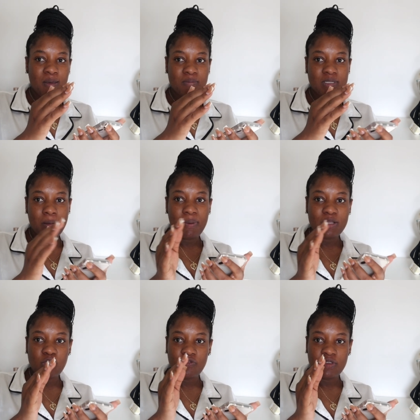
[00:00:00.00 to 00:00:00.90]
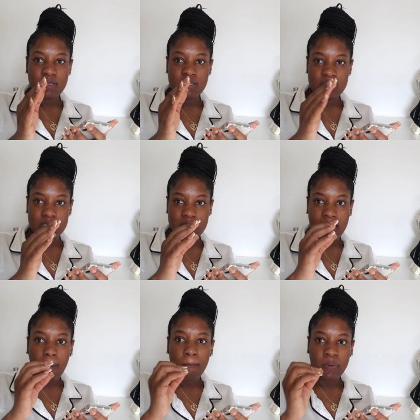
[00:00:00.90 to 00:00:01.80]
some part of it is
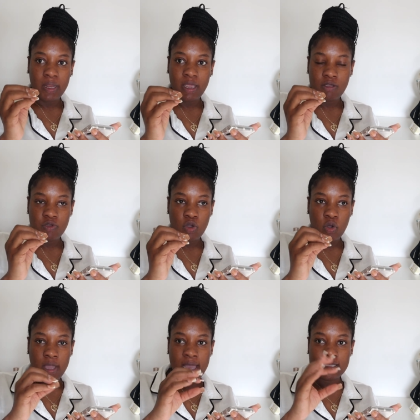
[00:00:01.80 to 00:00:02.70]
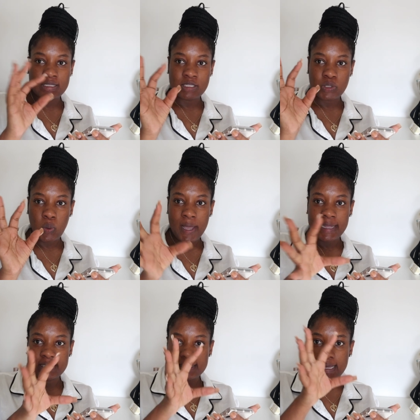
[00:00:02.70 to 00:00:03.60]
like blurry, or it has this
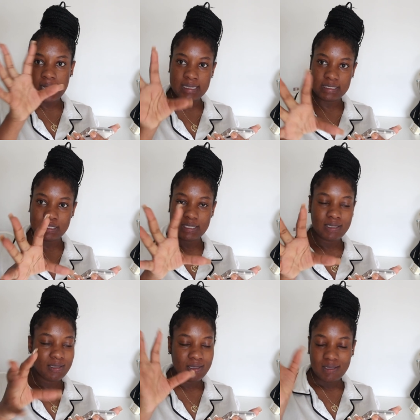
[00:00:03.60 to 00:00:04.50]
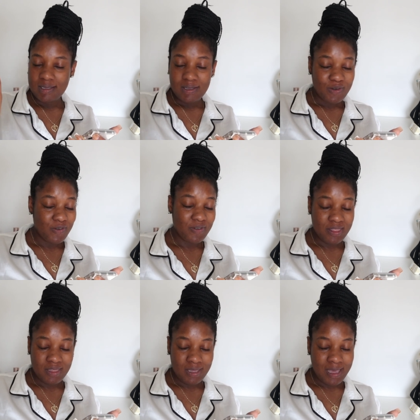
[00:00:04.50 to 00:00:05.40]
white cast over
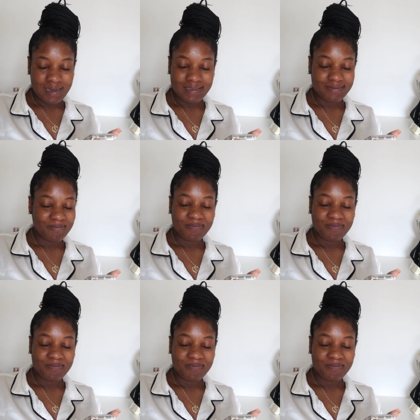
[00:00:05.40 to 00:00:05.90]
there, and